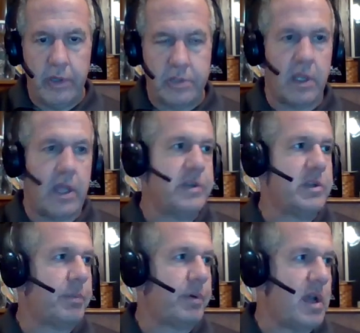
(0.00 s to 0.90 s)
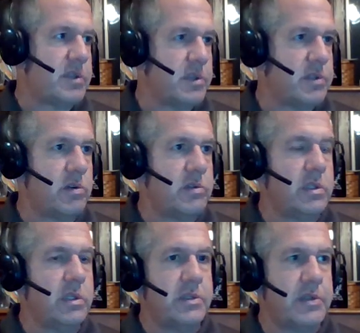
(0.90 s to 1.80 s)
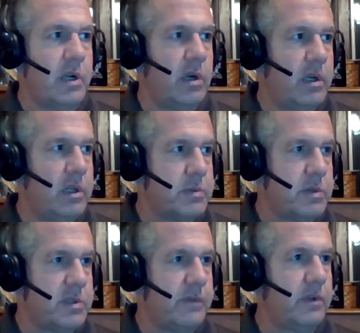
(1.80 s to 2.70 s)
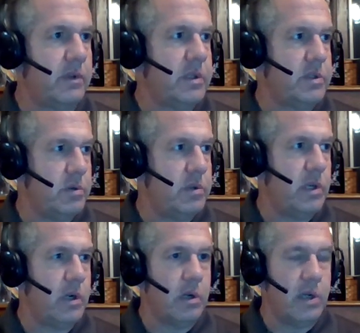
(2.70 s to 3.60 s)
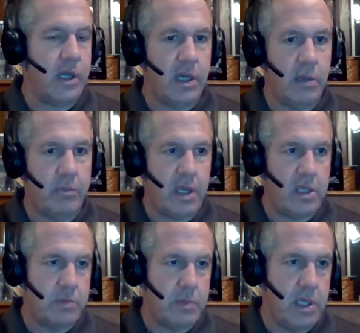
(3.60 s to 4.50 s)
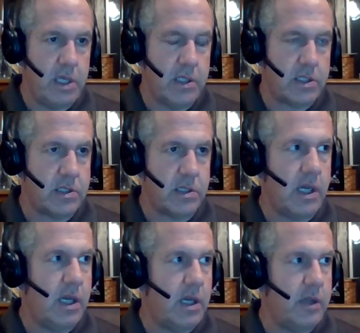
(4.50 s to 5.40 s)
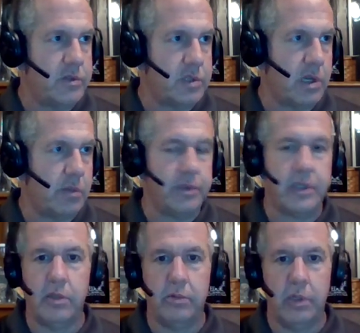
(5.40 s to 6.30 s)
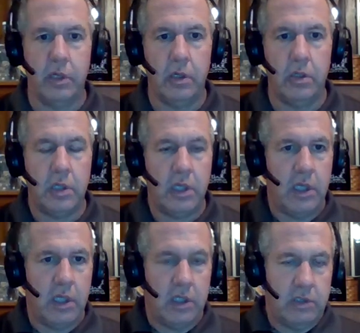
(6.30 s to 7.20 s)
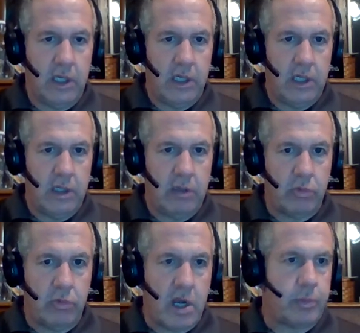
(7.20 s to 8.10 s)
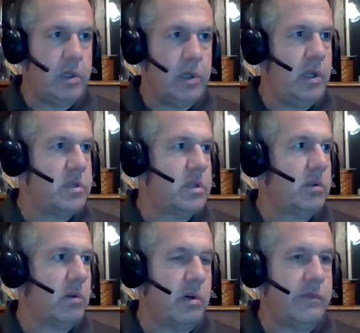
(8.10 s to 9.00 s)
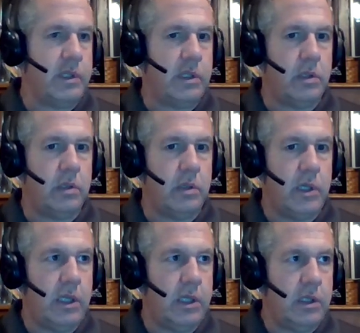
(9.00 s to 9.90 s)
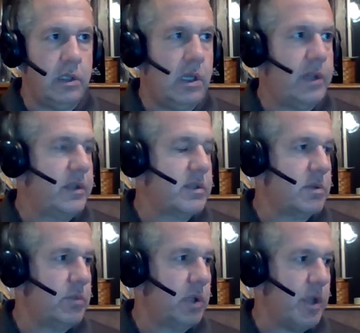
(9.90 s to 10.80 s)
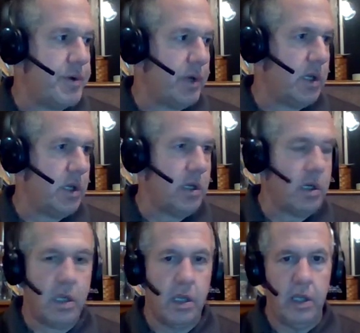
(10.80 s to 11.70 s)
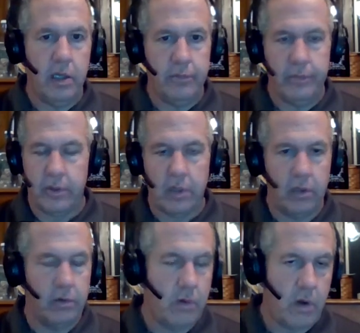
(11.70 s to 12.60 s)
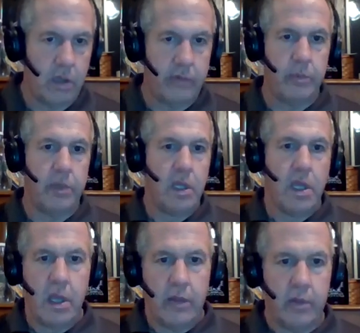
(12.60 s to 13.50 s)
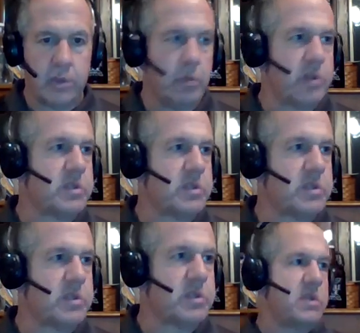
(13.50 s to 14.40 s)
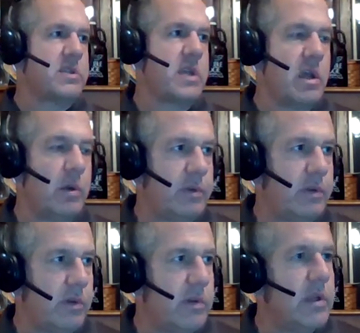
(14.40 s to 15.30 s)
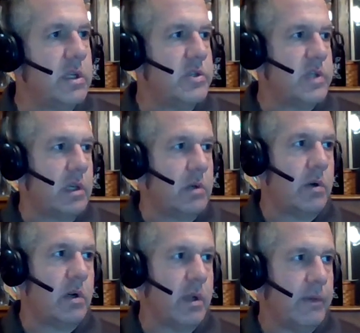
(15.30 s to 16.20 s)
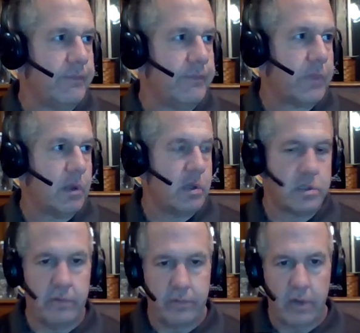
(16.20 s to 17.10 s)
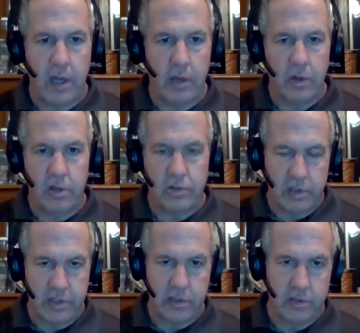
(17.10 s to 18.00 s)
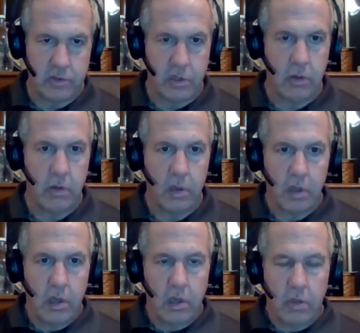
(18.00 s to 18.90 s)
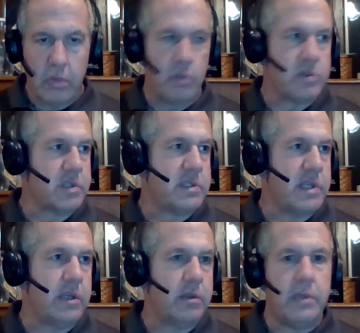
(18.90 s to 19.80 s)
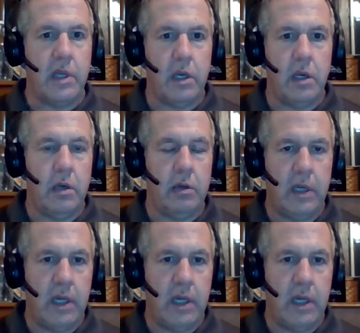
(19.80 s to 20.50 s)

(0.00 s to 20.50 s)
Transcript: a lot of deer processors in this area, specifically Do Deer, Bays Meats. There's a couple down near Rock Ridge in Oroville, and I think some in Logan. I don't know all of them, but most of those places stay open through the end of January because of Ohio archery season. So members can take them there.